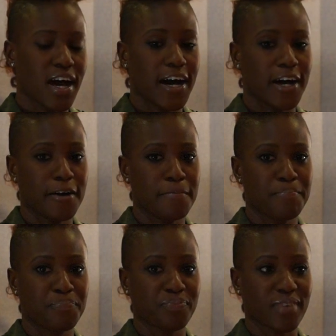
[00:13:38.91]

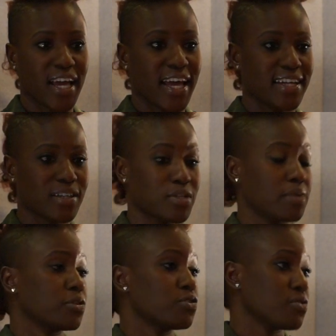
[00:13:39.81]
Um, and I was
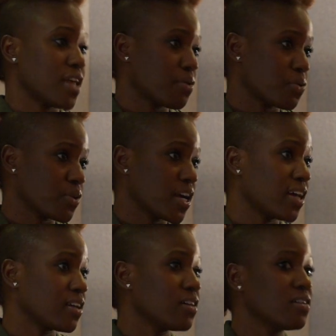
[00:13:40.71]
able to do that with
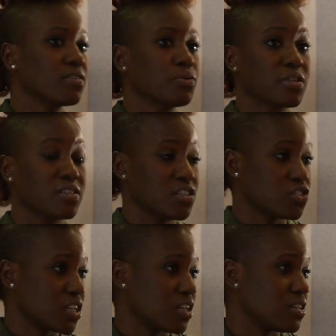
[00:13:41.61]
Rihanna, with
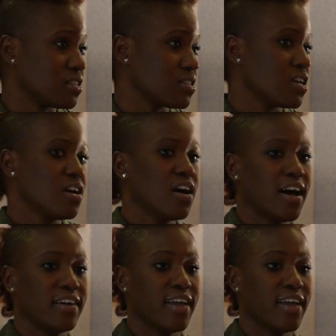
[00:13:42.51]
Alicia Keys, and